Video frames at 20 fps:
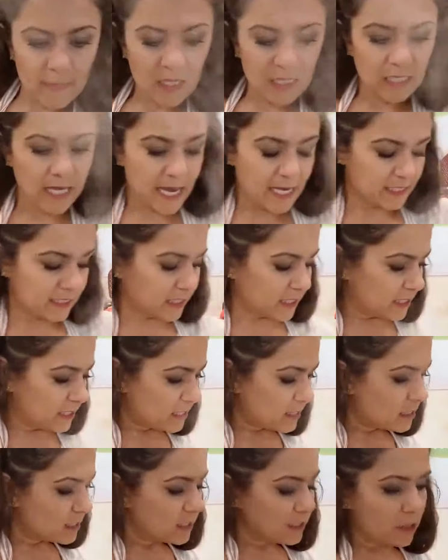
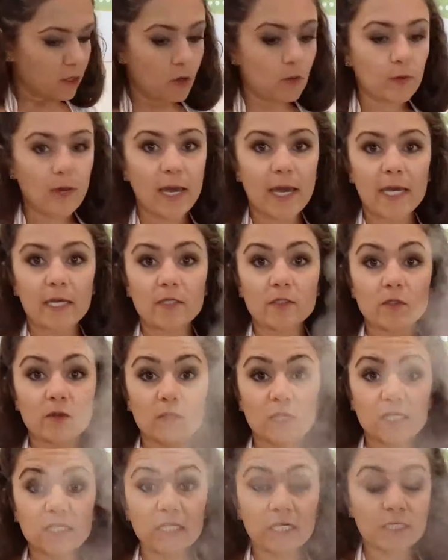Yes. Okay, so
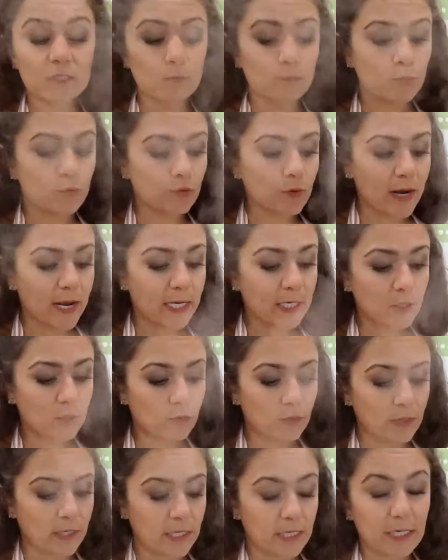this is bright
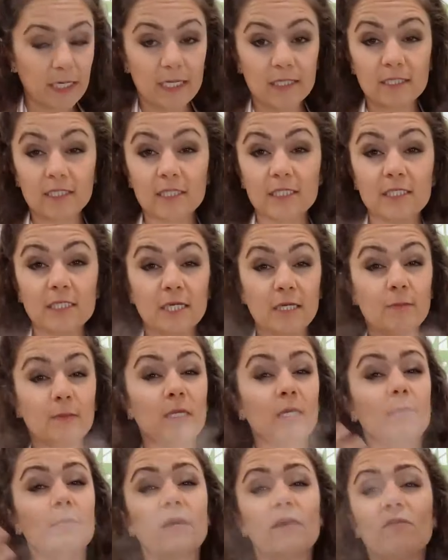green and
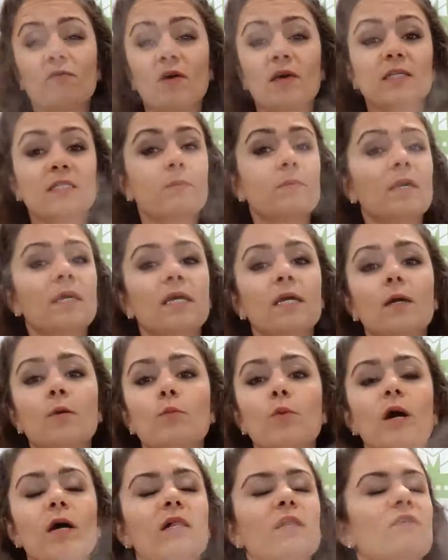steaming in my face. I'm getting a
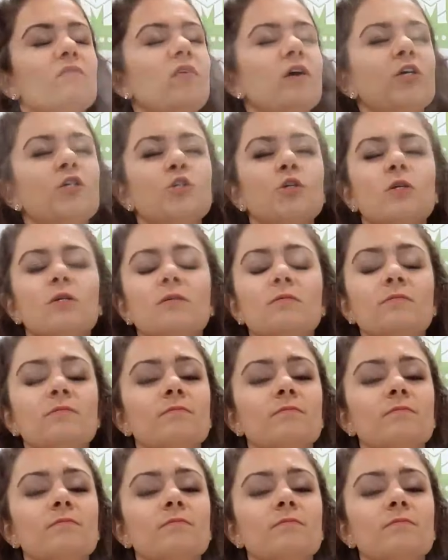broccoli facial.